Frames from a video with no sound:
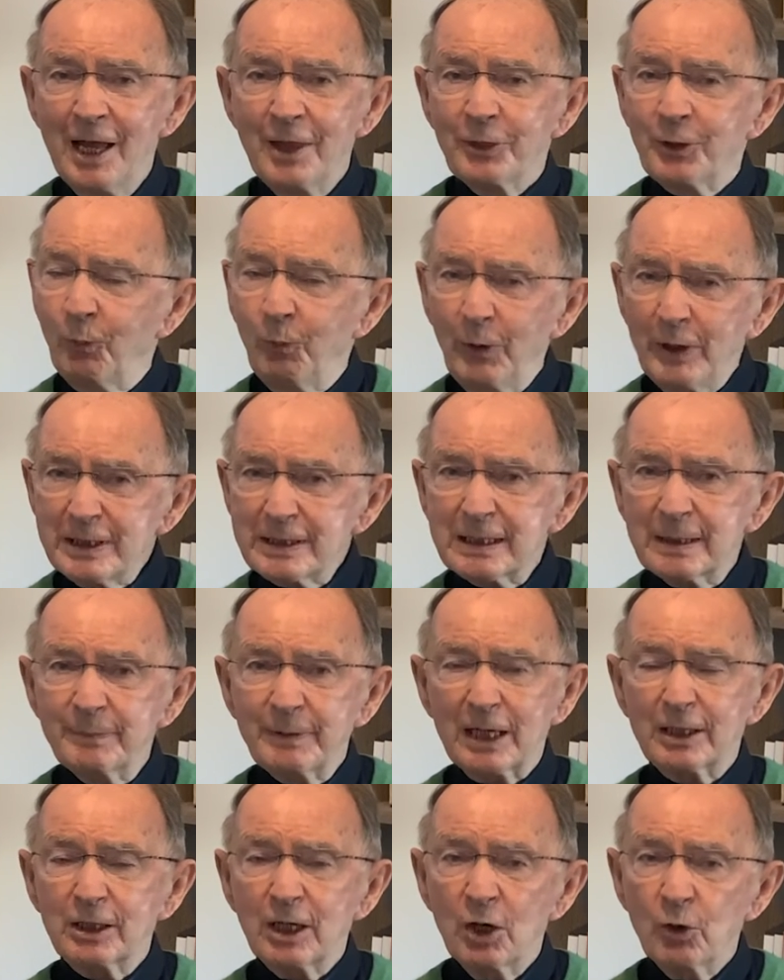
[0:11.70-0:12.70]
The wisdom
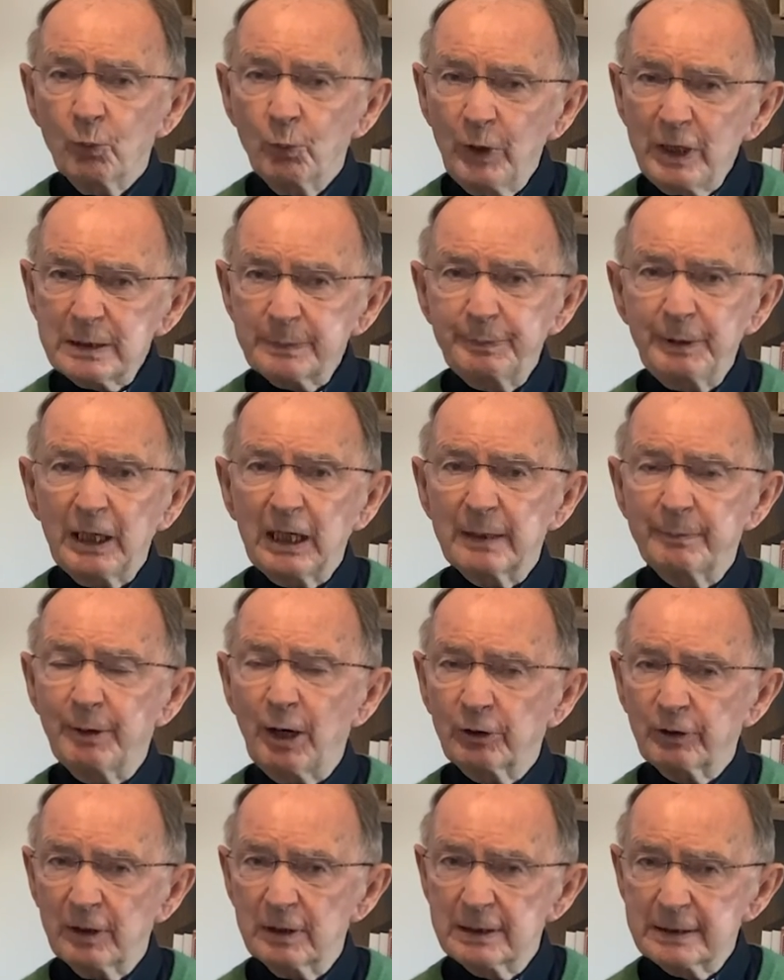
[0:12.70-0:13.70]
that we speak
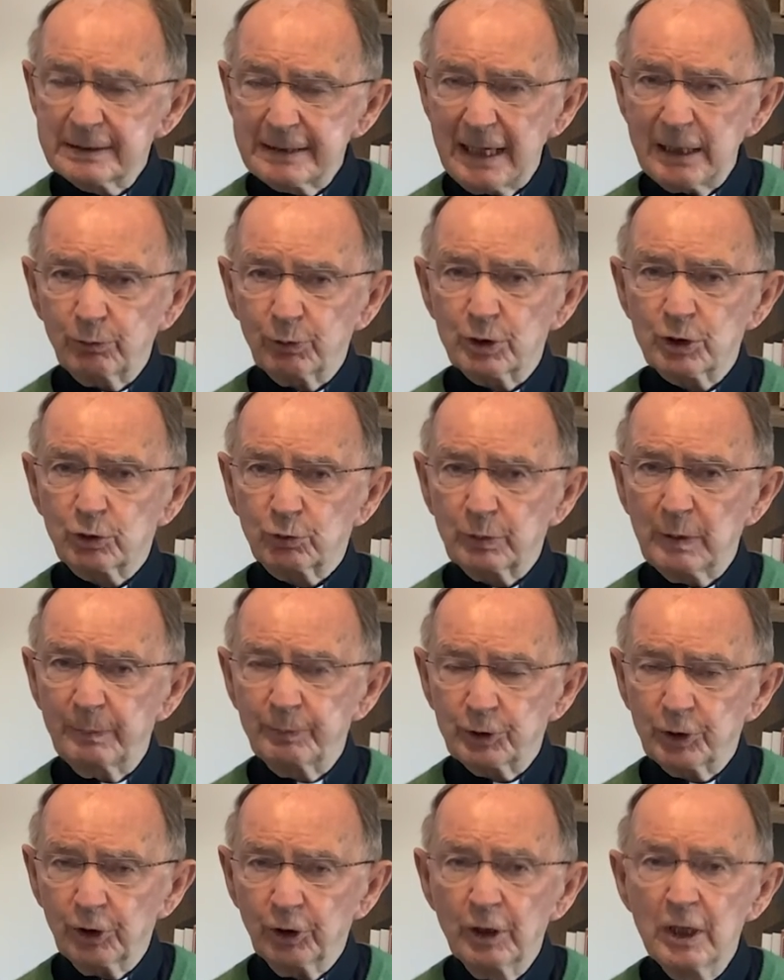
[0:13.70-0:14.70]
about in sacred
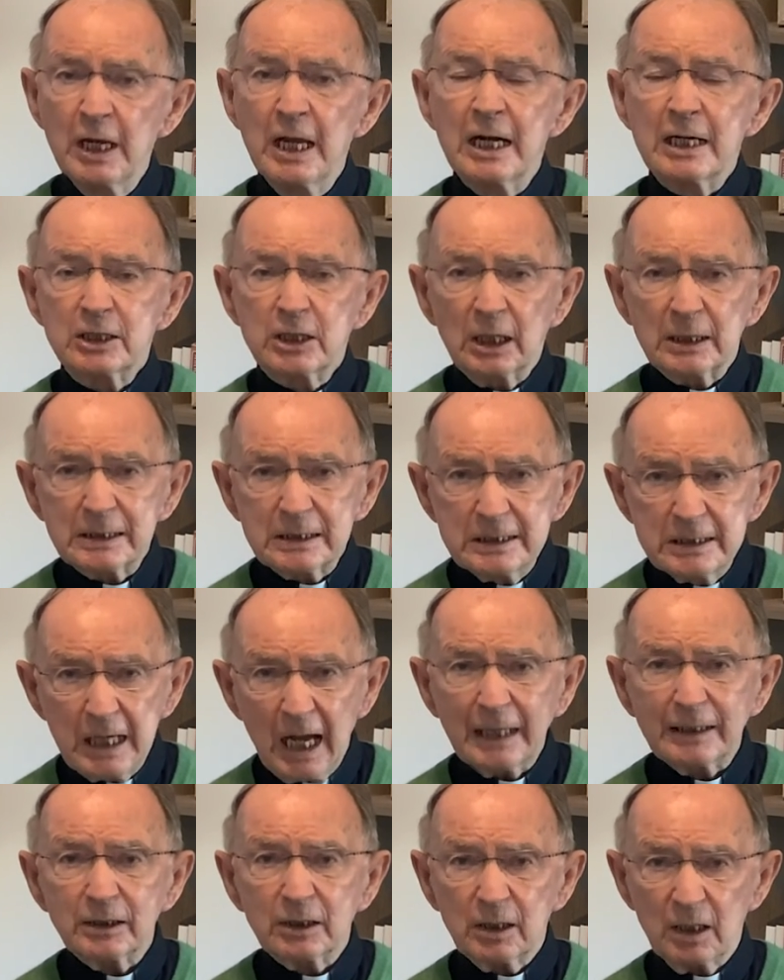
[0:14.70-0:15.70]
scripture does
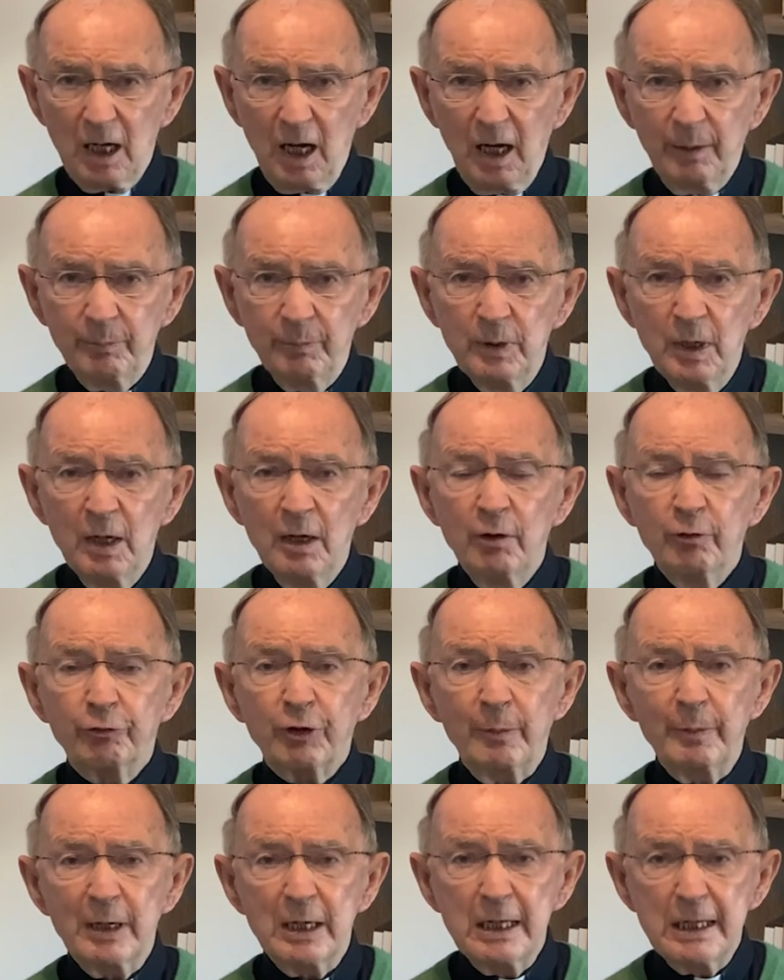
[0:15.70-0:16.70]
not come
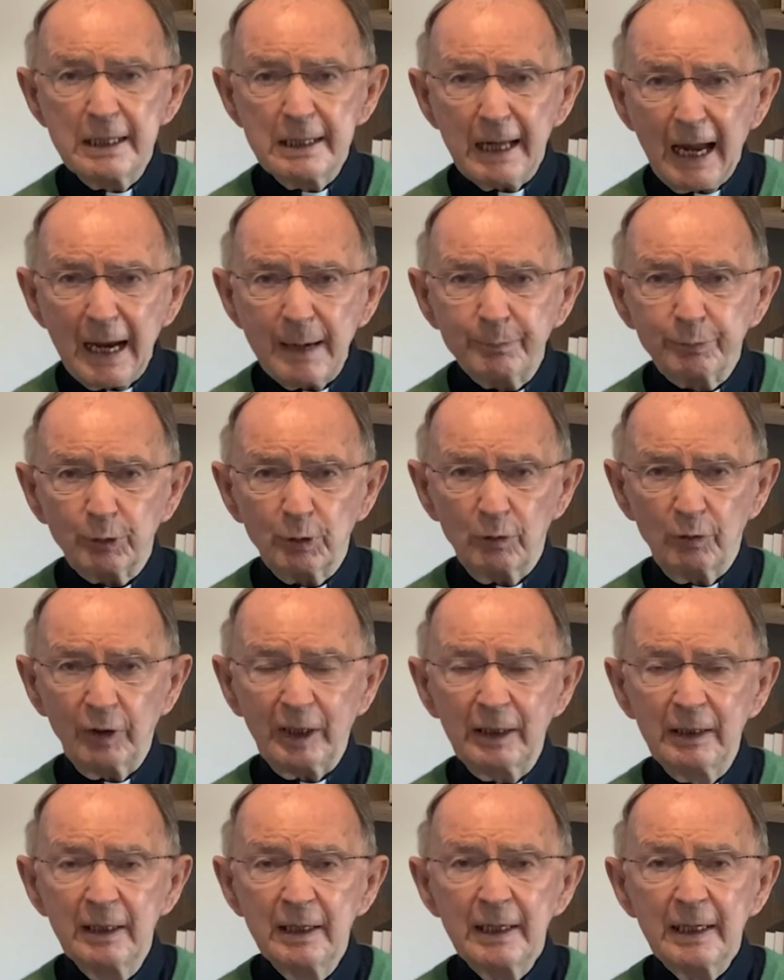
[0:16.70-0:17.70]
from a
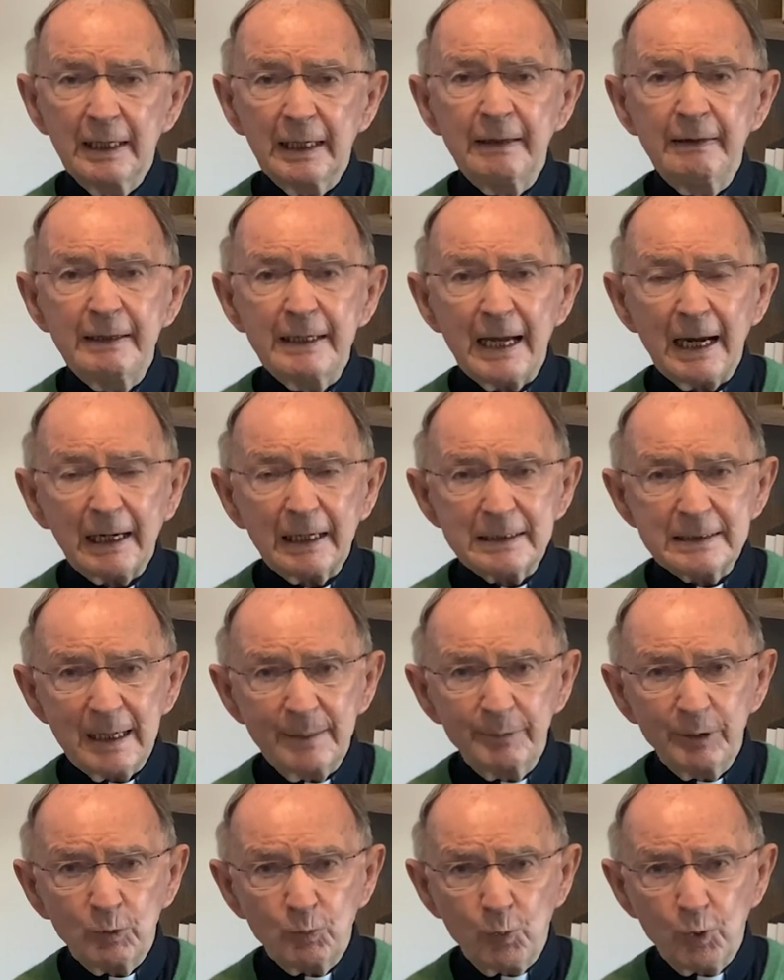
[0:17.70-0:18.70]
library in the
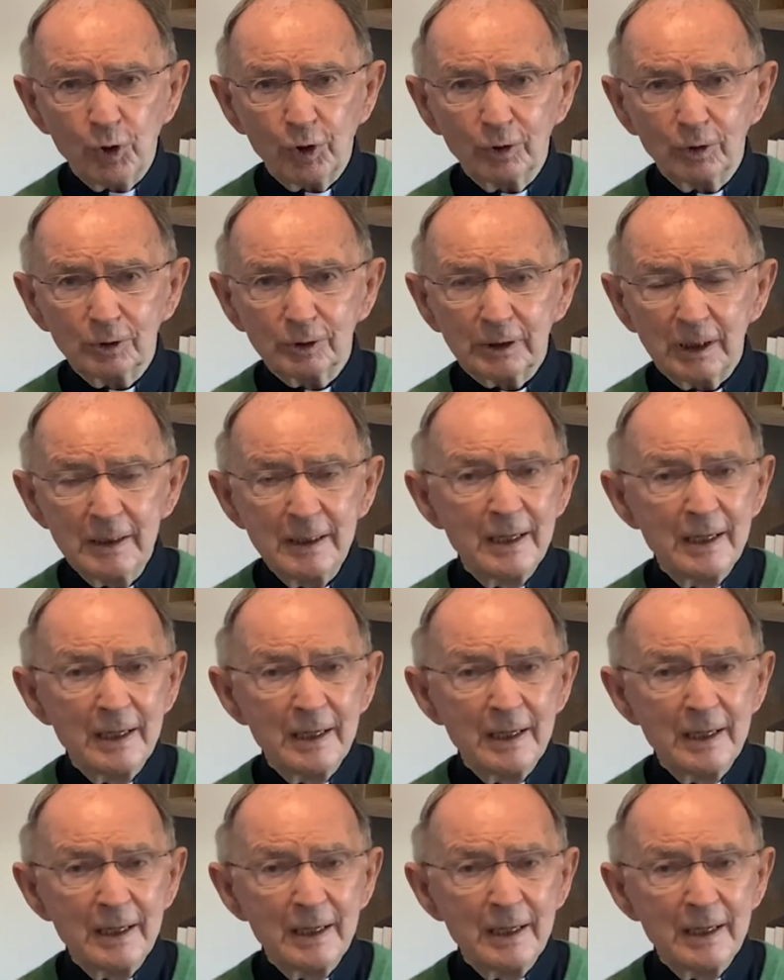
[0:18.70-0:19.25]
academic world.